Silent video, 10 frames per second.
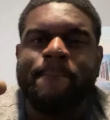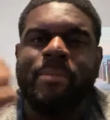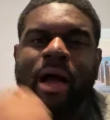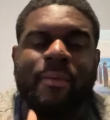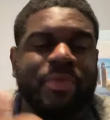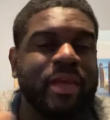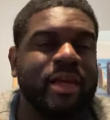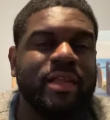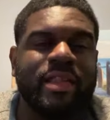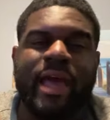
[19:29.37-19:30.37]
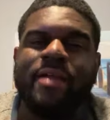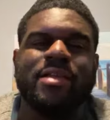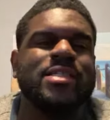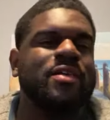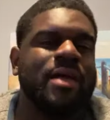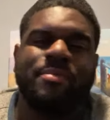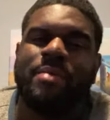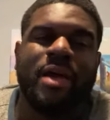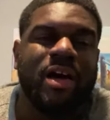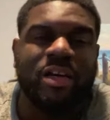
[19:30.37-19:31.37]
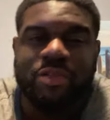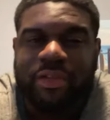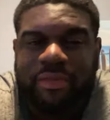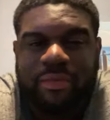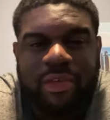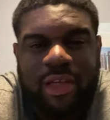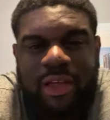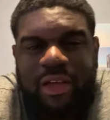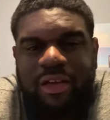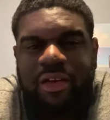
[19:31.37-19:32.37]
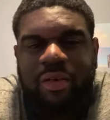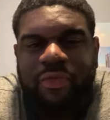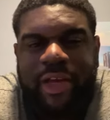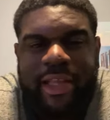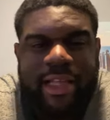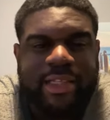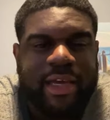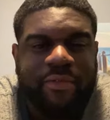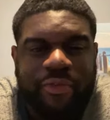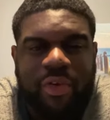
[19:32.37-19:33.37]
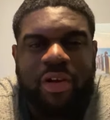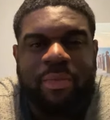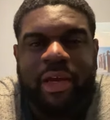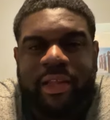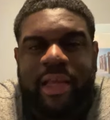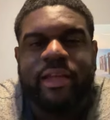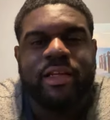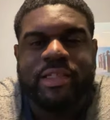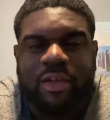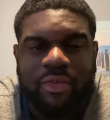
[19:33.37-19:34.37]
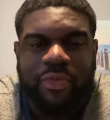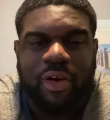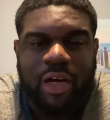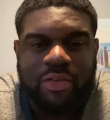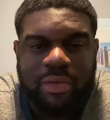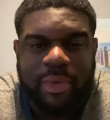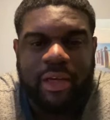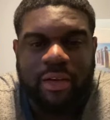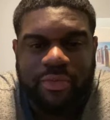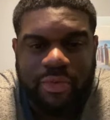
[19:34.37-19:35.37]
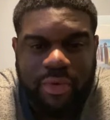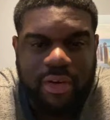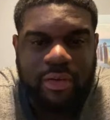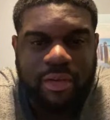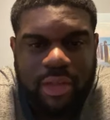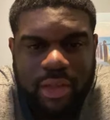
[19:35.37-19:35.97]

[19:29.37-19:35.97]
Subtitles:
I'm thinking they have to settle at maybe 100. You know what? Forget that 1040, man. They need to settle for 100, man, for real.